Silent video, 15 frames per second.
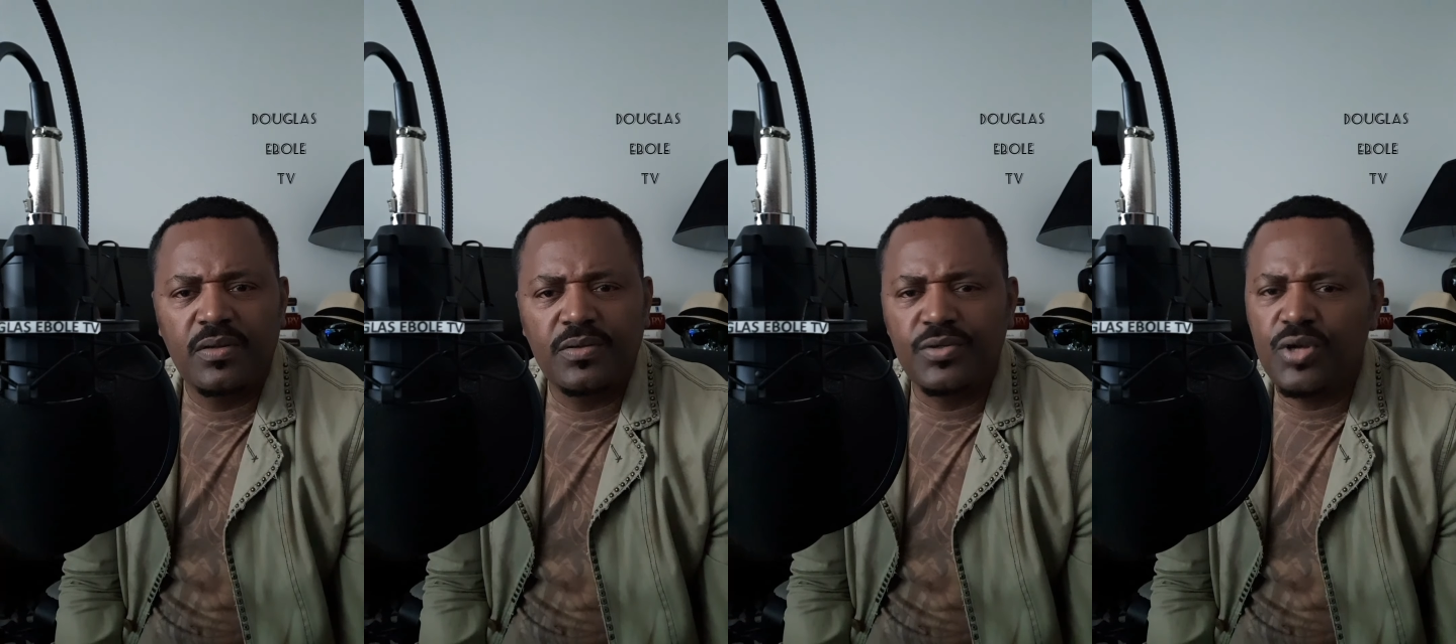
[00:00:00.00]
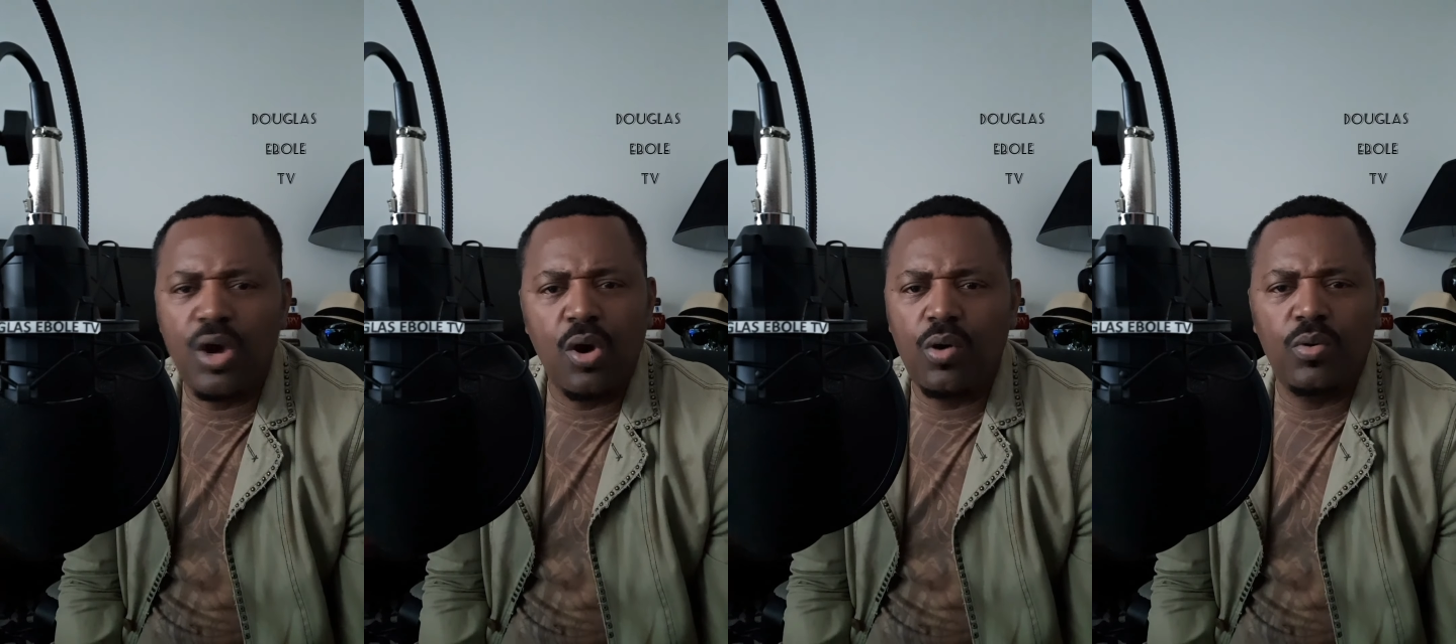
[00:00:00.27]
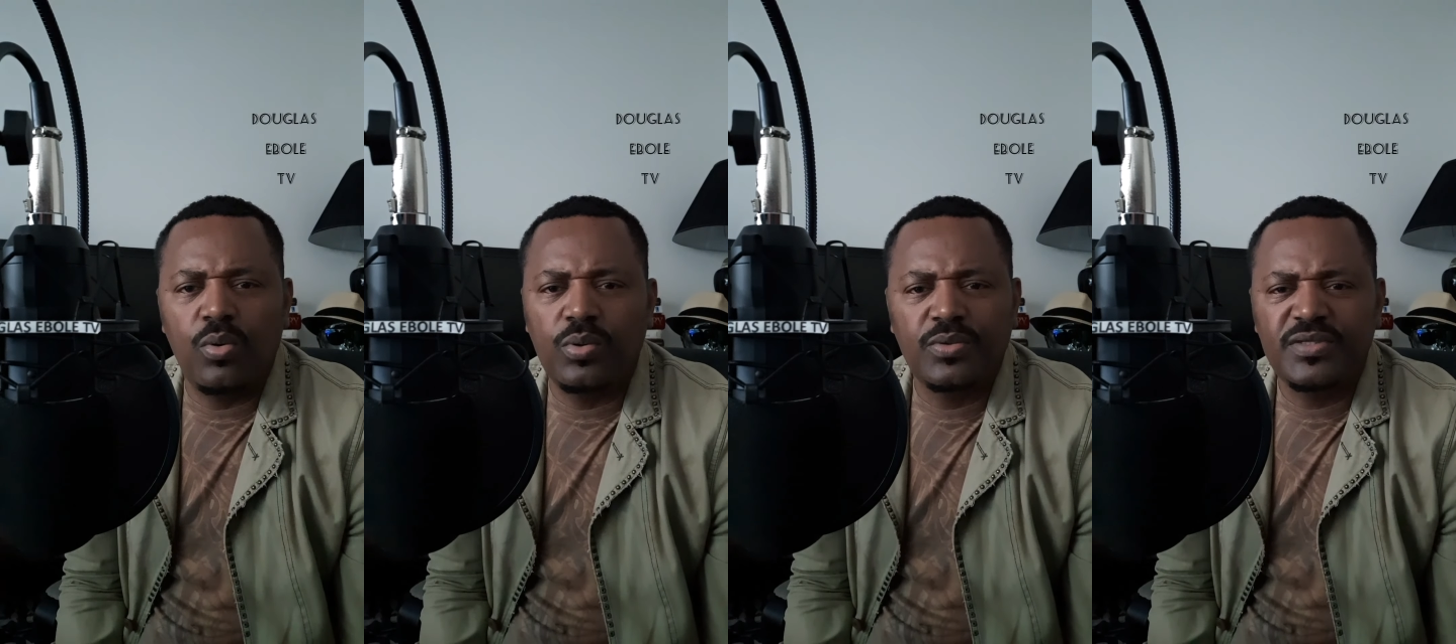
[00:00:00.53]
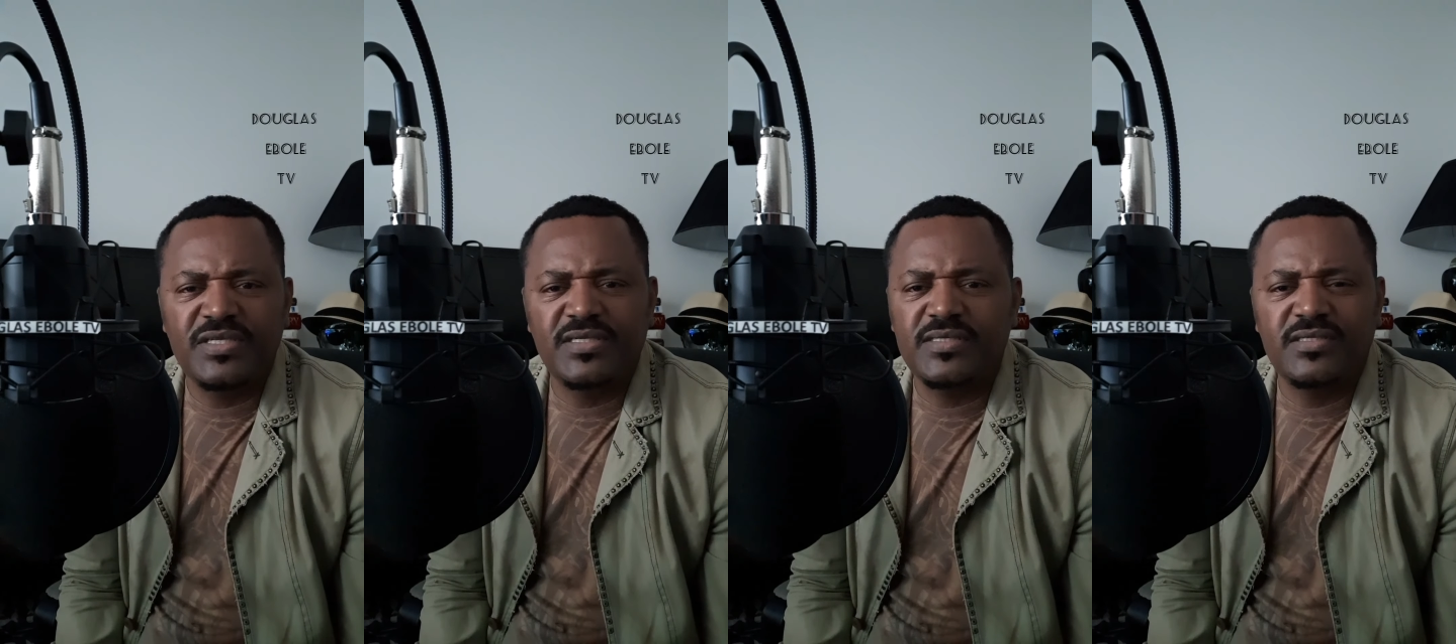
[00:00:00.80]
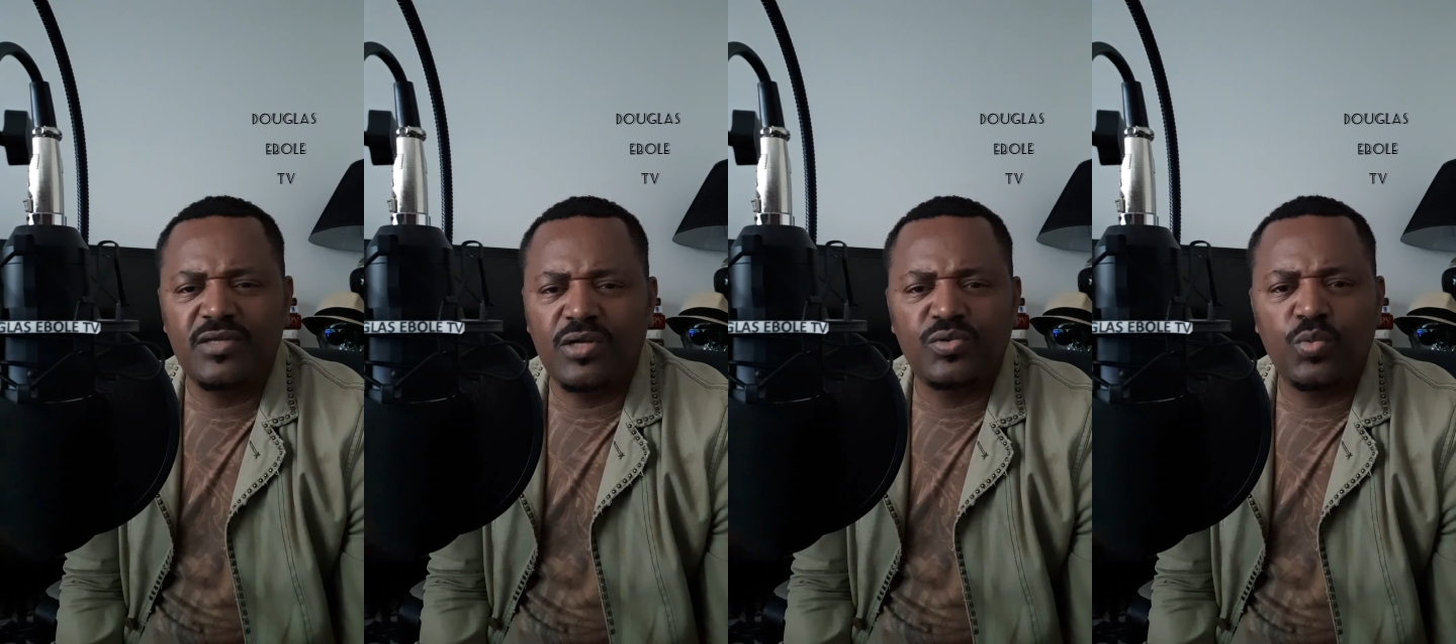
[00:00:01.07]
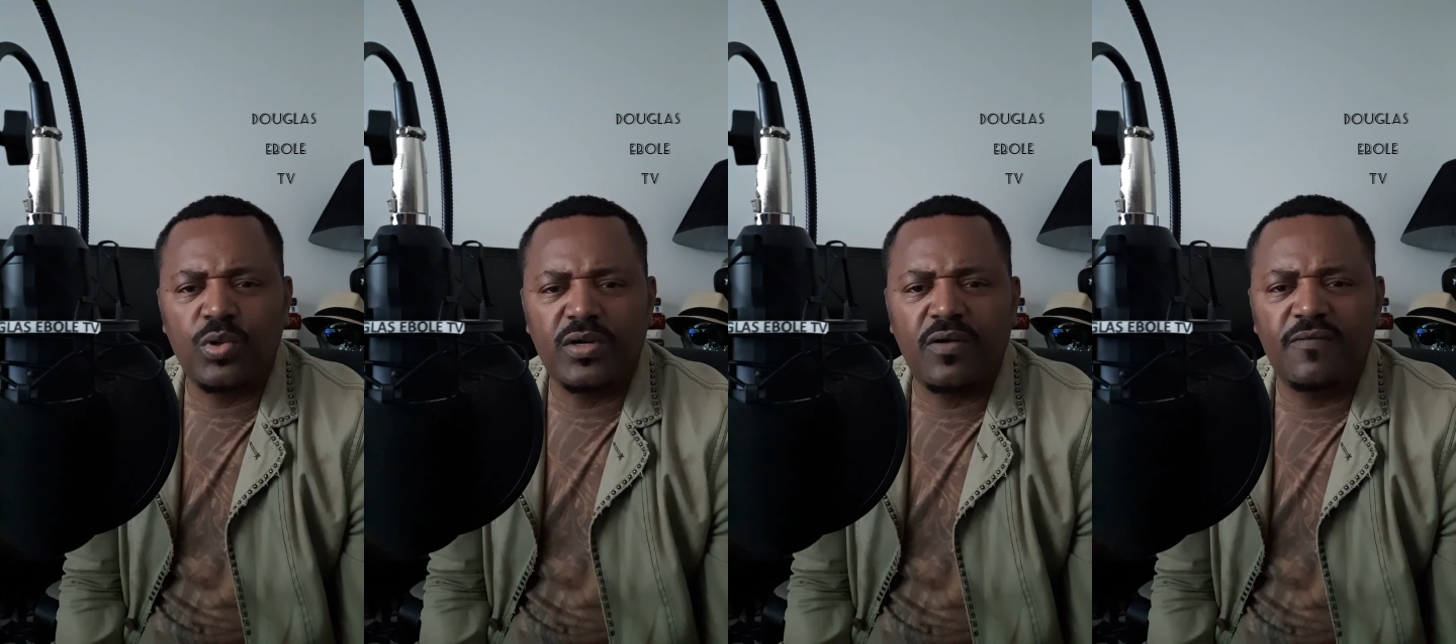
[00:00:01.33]
No, this is not
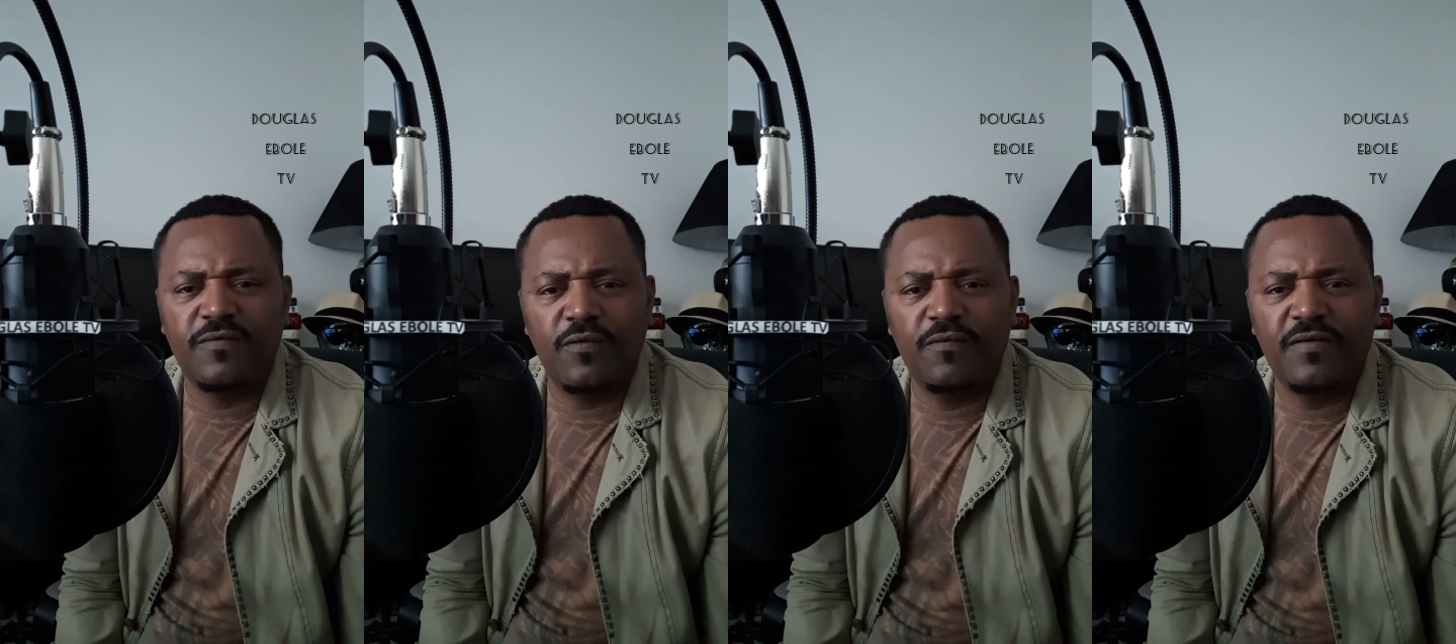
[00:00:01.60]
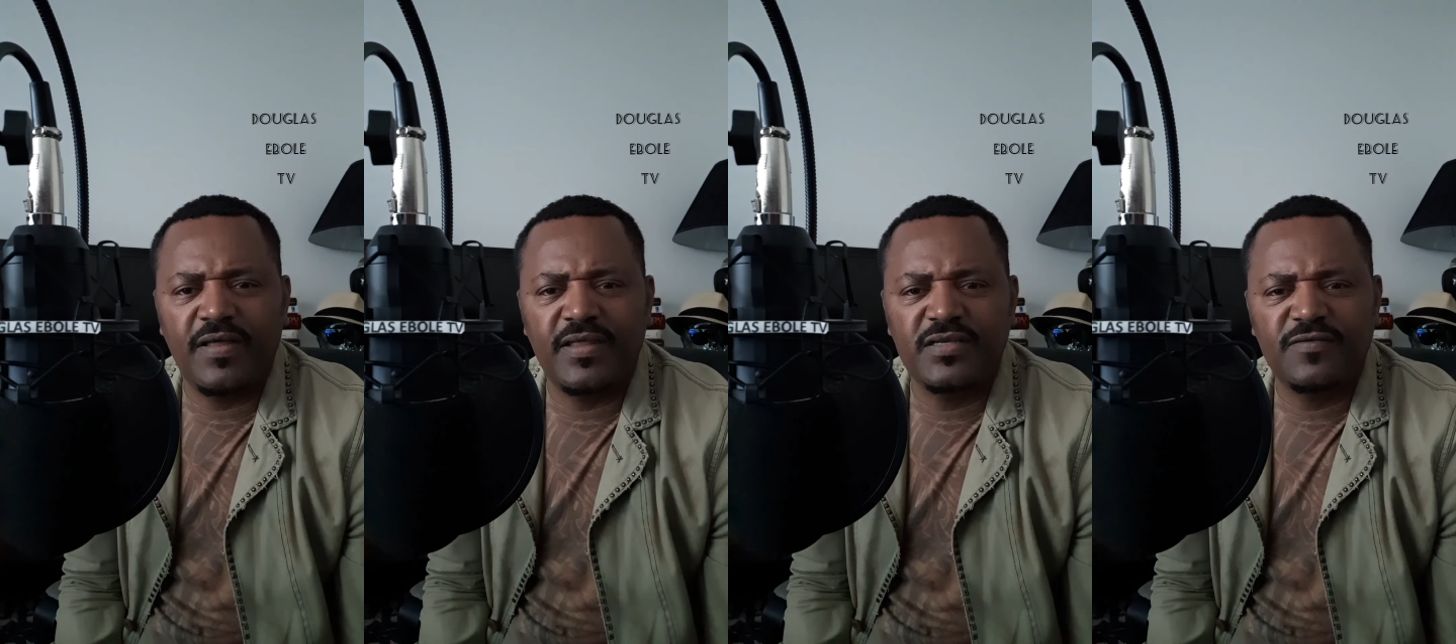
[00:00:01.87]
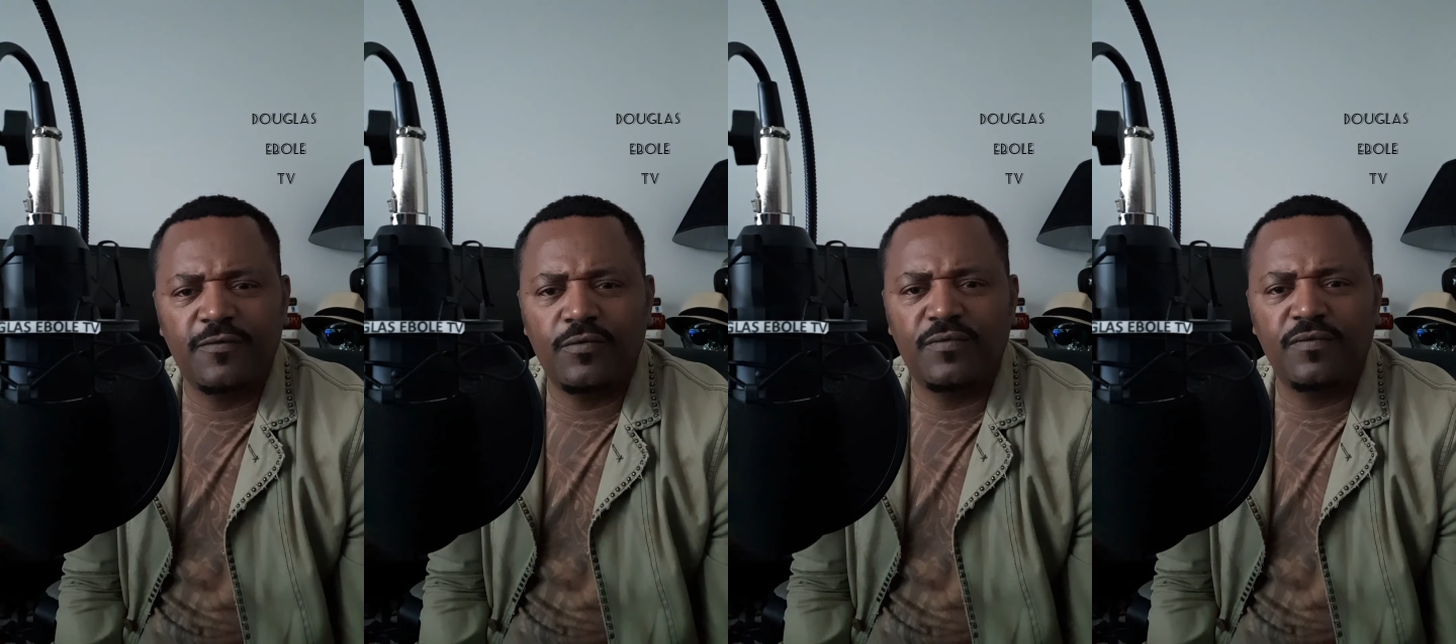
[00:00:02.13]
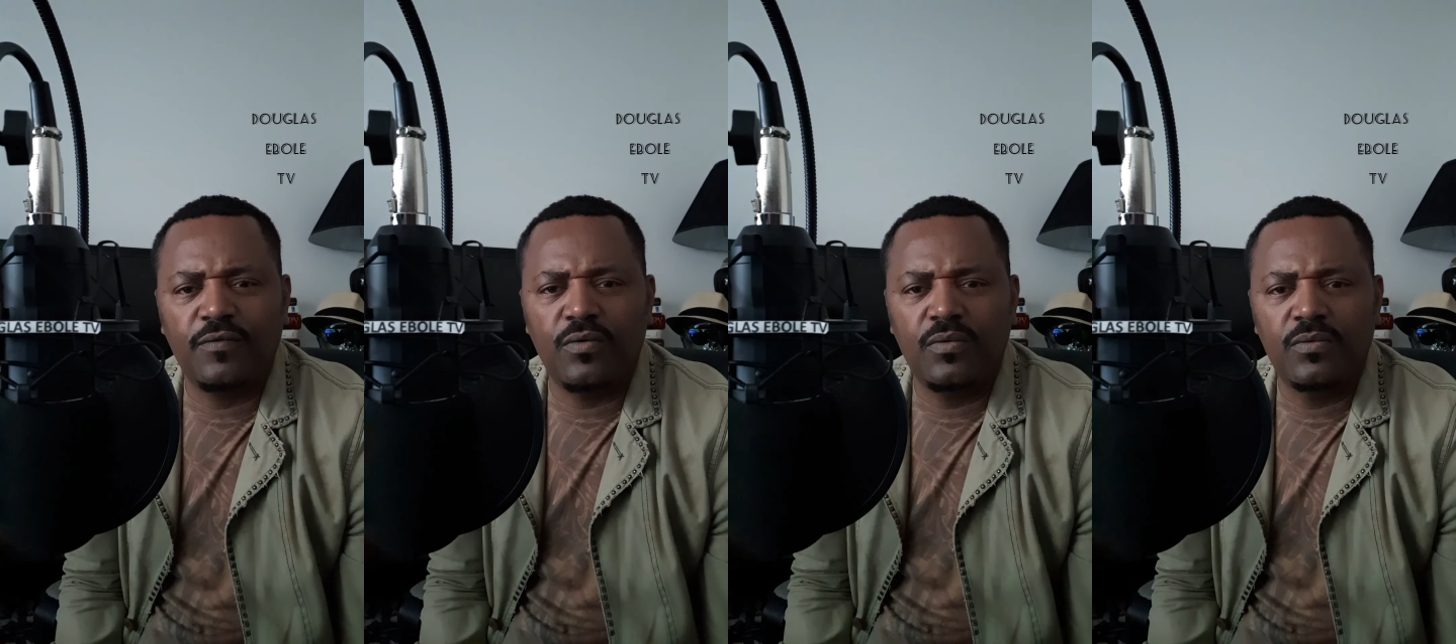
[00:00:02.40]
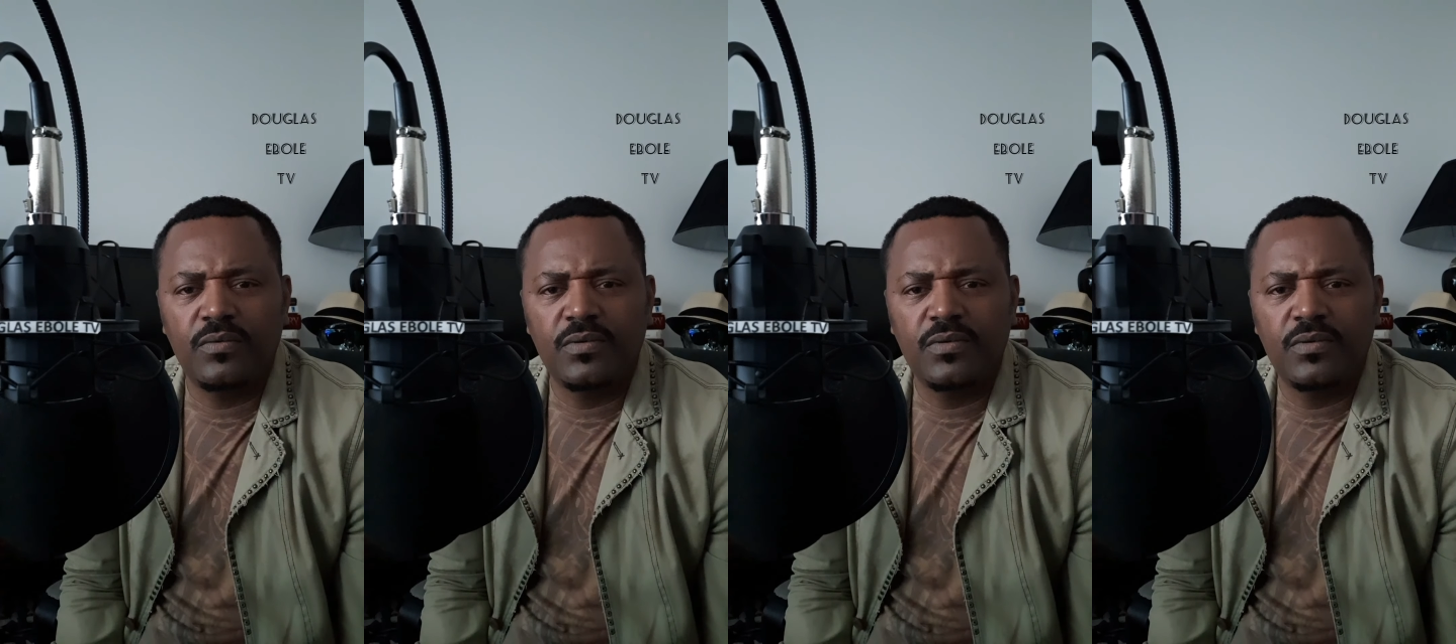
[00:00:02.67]
what our forefathers fought for.